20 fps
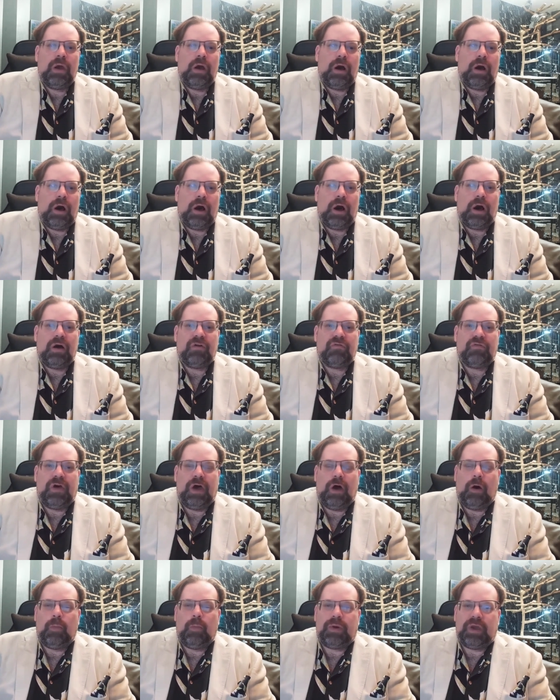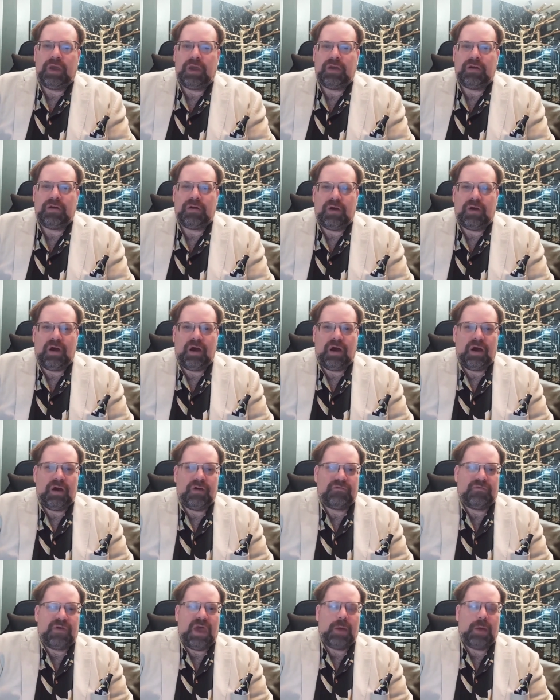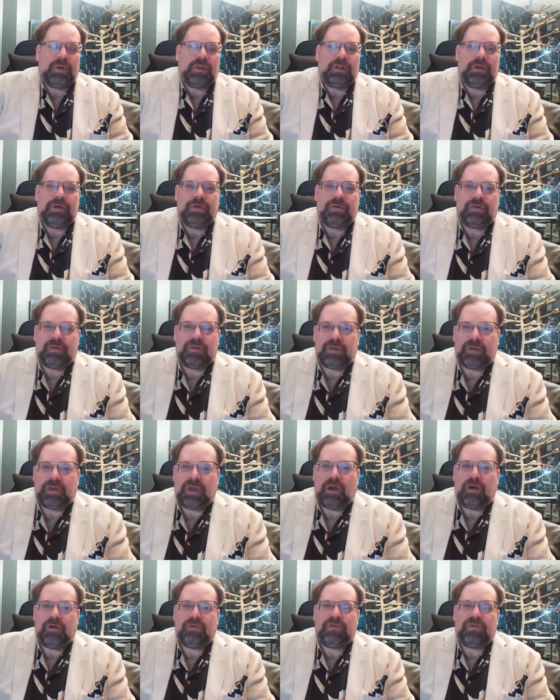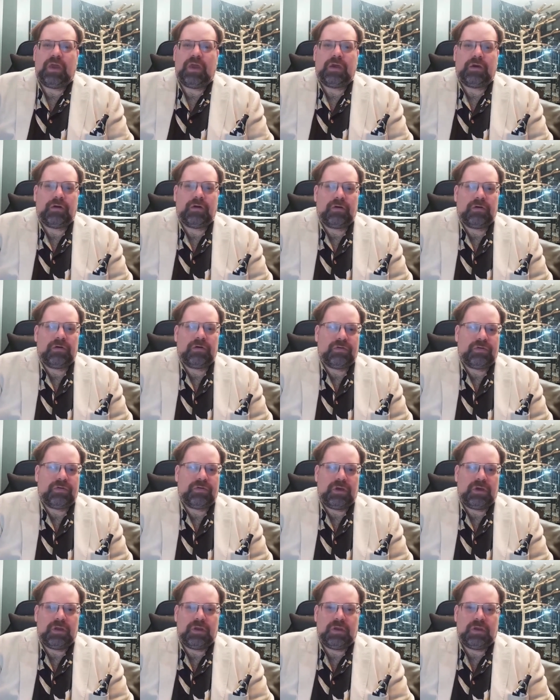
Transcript: of helping uh, families and caretakers in